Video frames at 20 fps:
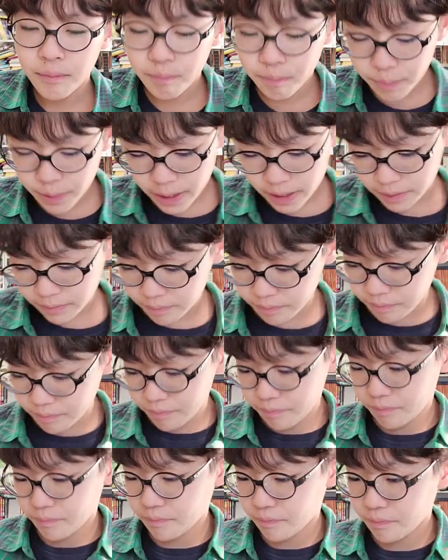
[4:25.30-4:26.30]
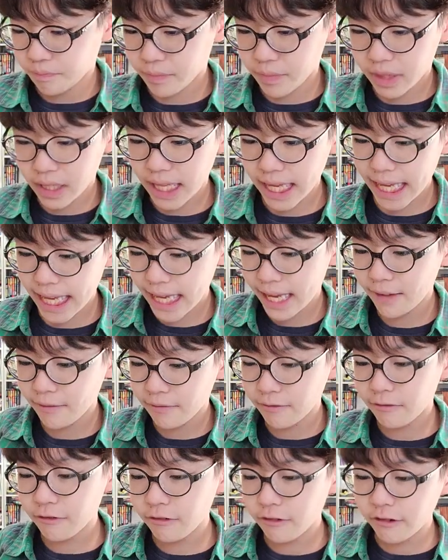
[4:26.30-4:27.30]
But it
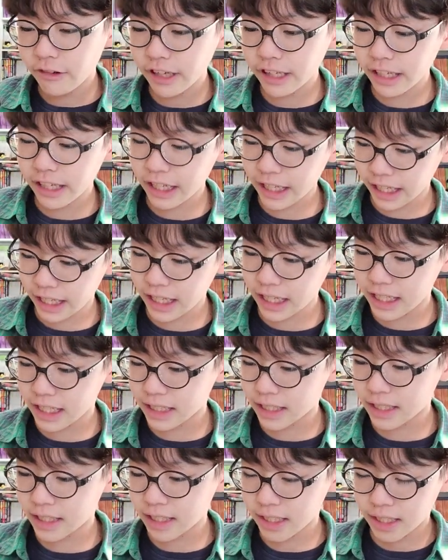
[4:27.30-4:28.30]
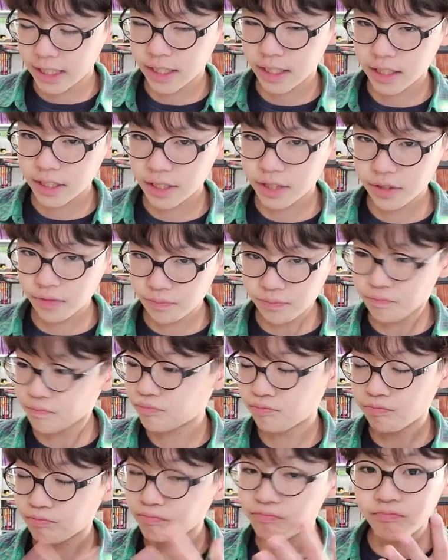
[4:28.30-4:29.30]
really is
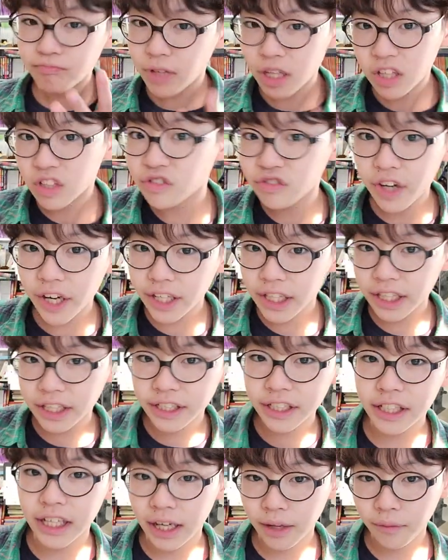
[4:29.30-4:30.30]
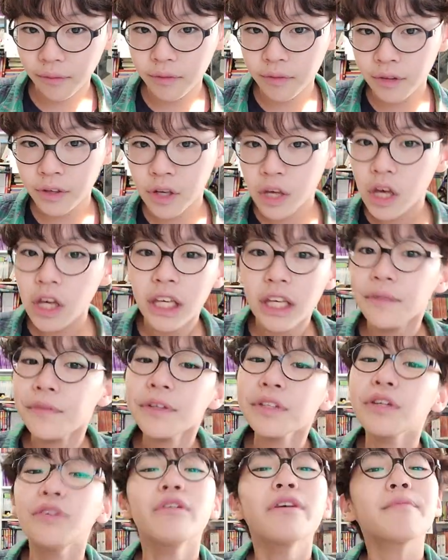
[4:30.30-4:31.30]
a great idea.
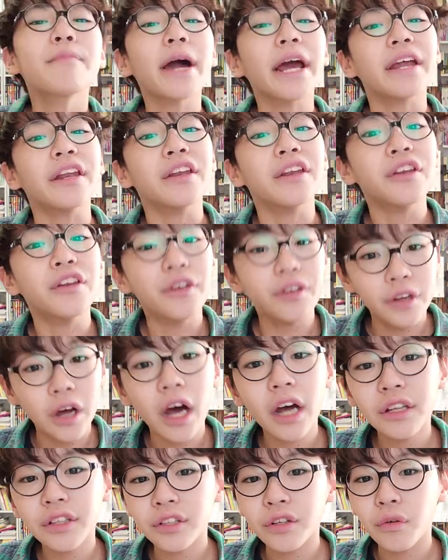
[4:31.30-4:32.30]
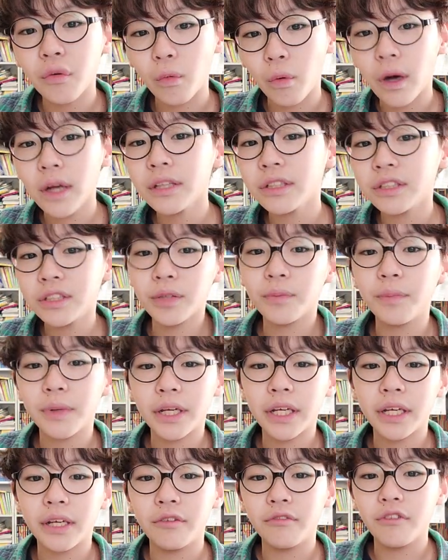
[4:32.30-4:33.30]
Even though we might not want to
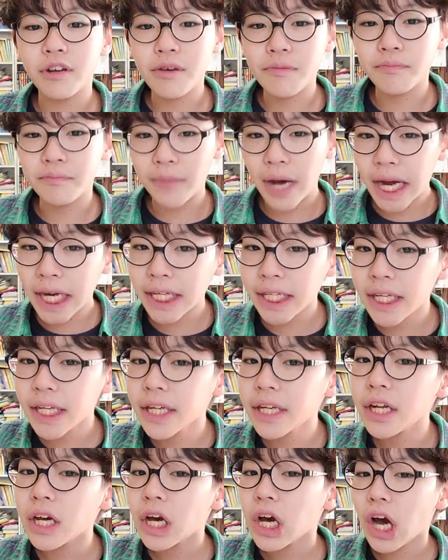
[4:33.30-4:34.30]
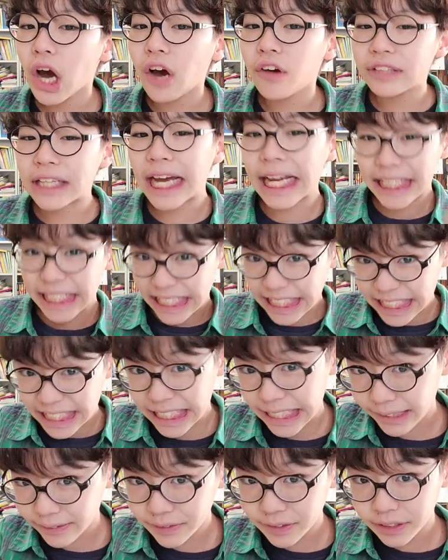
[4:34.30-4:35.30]
be reminded of that
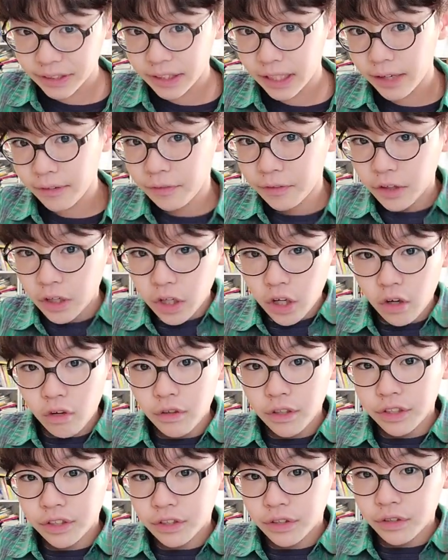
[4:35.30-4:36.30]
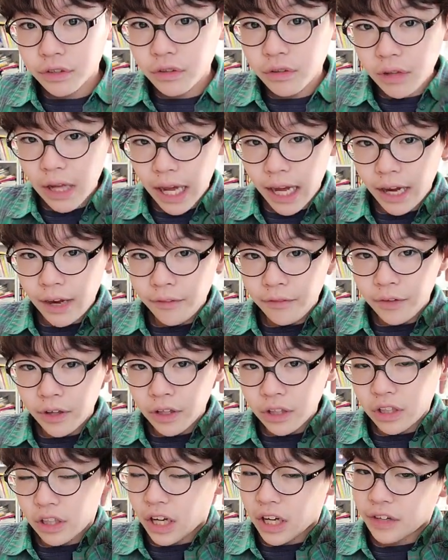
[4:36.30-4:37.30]
death stuff, we still have a
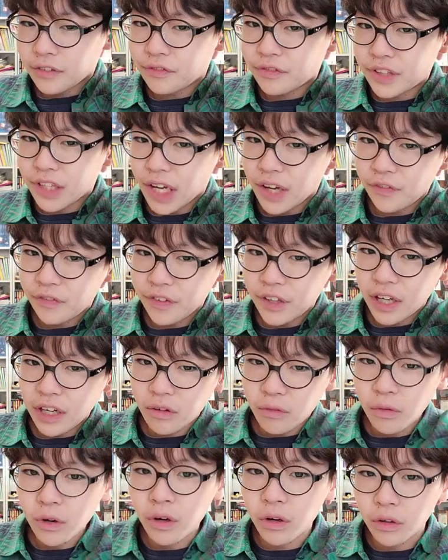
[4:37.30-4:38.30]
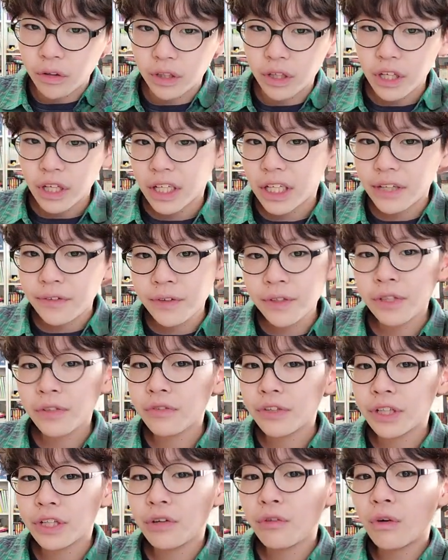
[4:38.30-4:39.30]
lot of death in our world. Even though
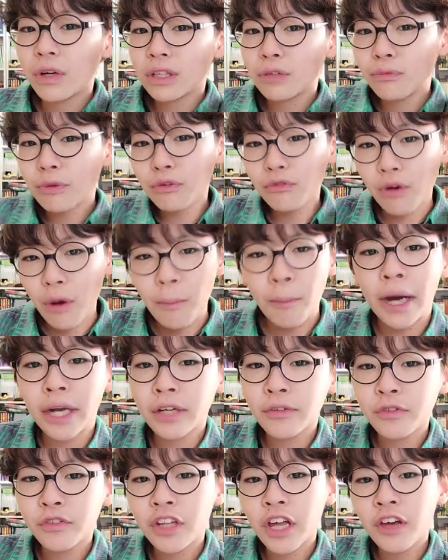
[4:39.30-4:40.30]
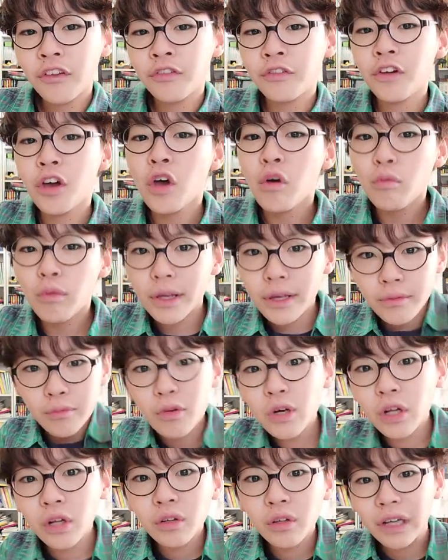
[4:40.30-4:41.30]
we don't want to be reminded of death, we
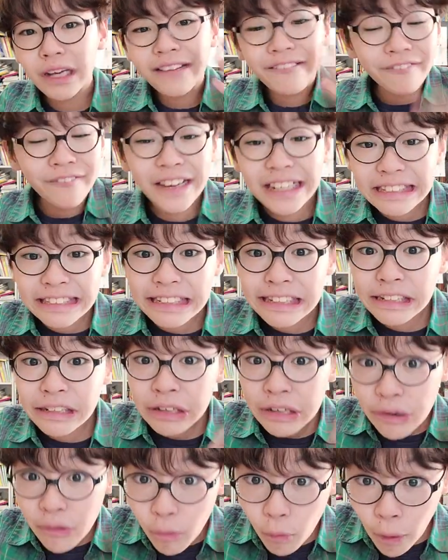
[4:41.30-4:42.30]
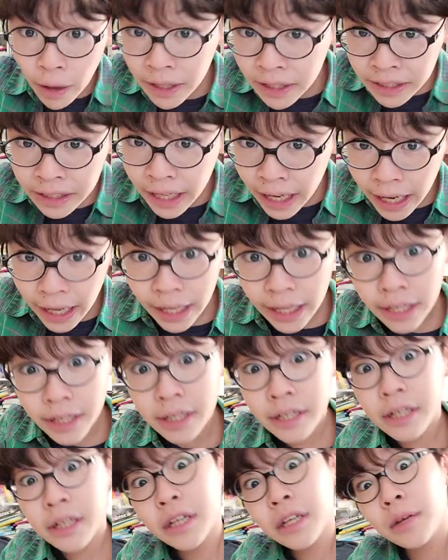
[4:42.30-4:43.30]
will eventually, one day,
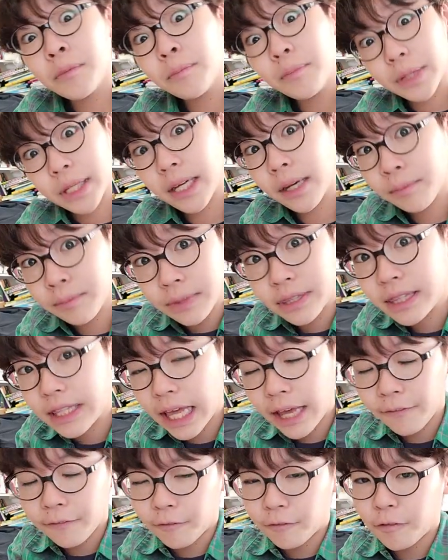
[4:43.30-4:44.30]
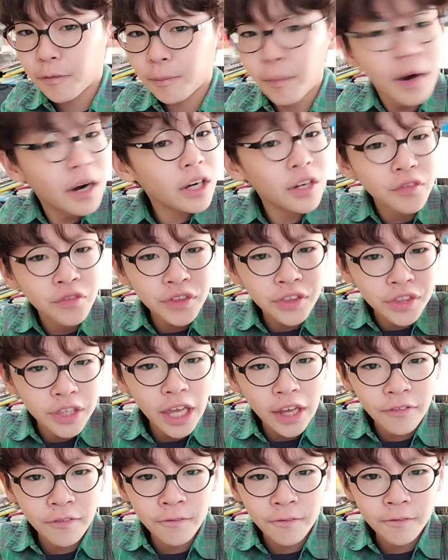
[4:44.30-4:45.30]
become part of
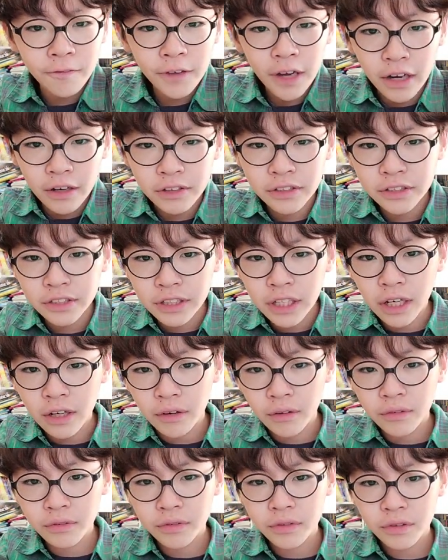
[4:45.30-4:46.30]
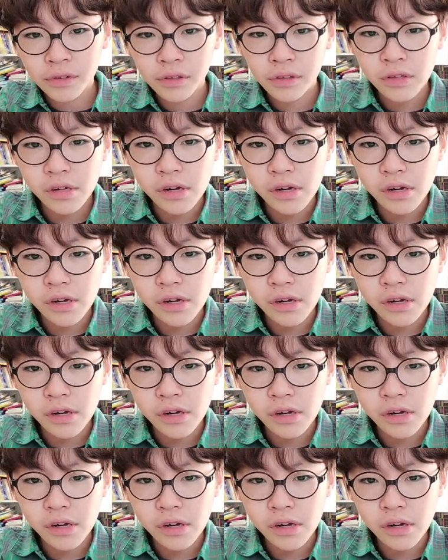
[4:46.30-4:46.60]
death ourselves.